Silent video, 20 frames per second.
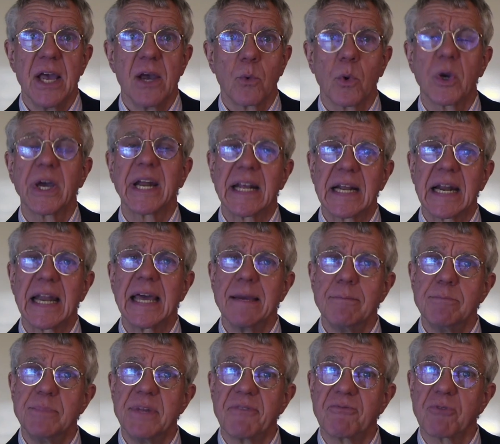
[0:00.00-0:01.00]
We're going to claim
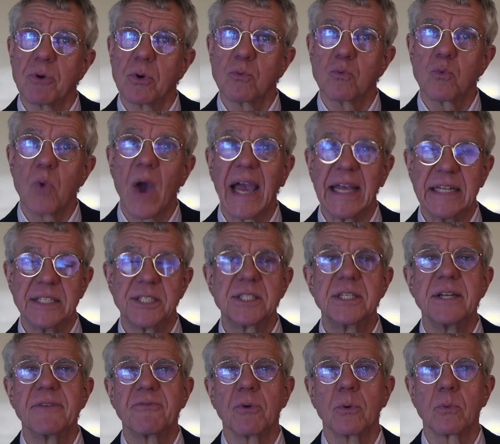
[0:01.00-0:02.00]
different rights,
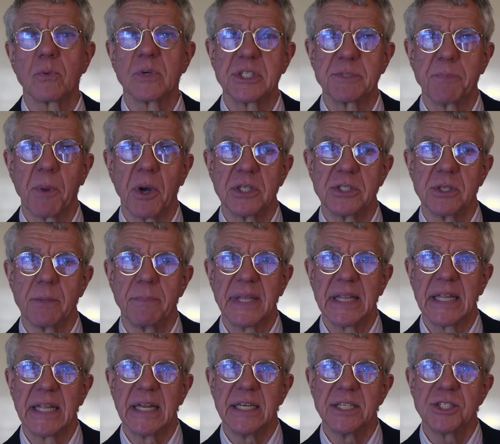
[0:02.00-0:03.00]
different
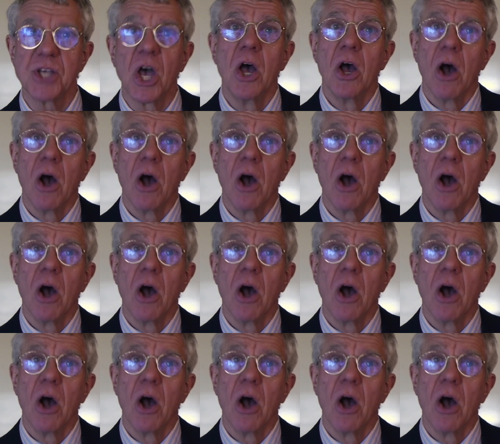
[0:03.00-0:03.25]
responsibilities,